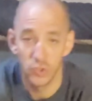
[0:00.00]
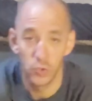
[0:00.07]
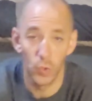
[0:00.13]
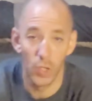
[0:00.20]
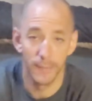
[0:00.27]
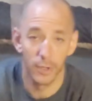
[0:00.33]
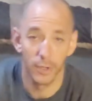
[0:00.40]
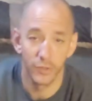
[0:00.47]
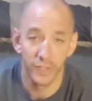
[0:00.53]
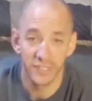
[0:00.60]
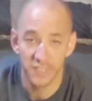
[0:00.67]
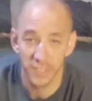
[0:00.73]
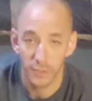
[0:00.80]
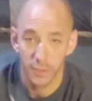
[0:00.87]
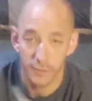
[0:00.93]
2
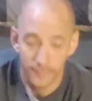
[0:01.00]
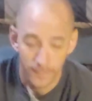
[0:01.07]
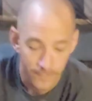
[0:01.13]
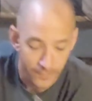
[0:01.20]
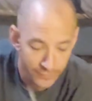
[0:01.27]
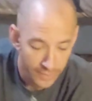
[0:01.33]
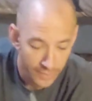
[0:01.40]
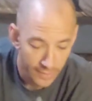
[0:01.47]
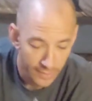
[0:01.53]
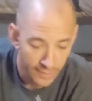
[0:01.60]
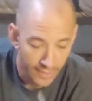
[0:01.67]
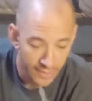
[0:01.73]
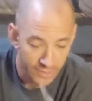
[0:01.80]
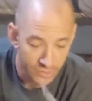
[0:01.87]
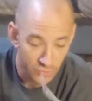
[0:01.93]
MREs here.
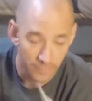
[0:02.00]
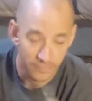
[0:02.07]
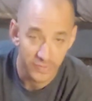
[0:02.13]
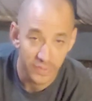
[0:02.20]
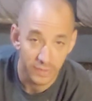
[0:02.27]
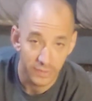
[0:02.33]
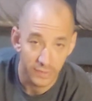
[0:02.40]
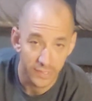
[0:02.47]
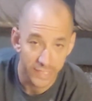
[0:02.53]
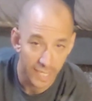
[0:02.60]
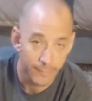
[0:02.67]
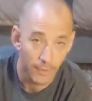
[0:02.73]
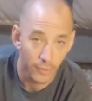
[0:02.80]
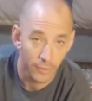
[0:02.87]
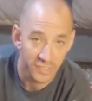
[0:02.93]
I stripped the
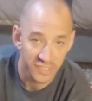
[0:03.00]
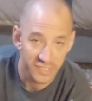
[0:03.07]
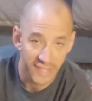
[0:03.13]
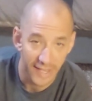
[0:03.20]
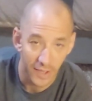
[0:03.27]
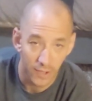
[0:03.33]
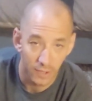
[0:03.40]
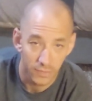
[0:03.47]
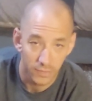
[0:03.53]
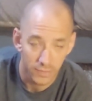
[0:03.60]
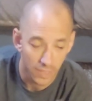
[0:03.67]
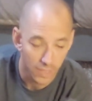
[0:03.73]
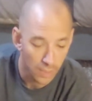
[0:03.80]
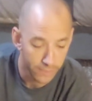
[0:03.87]
MREs down.